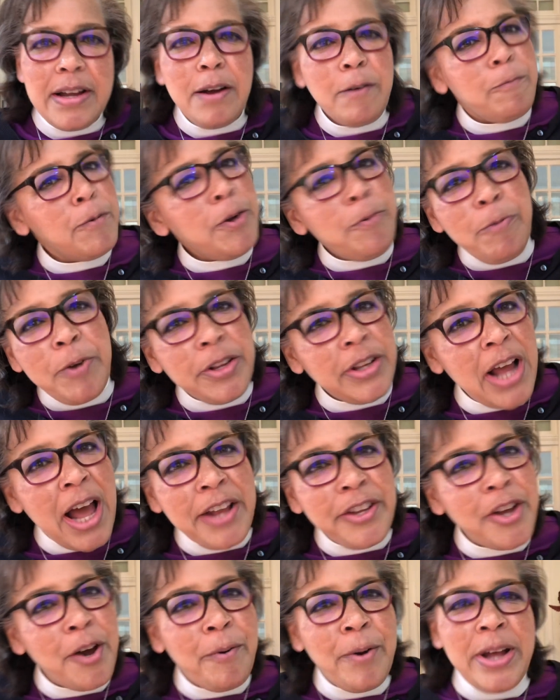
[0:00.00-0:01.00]
we would not
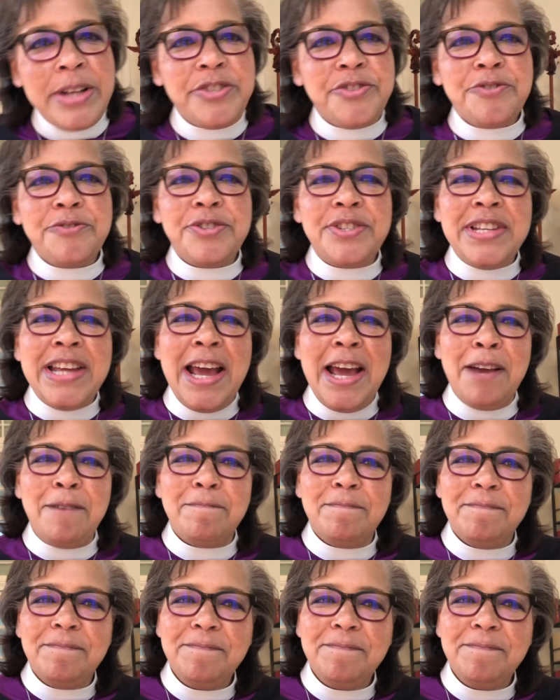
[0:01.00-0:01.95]
know Esther's name.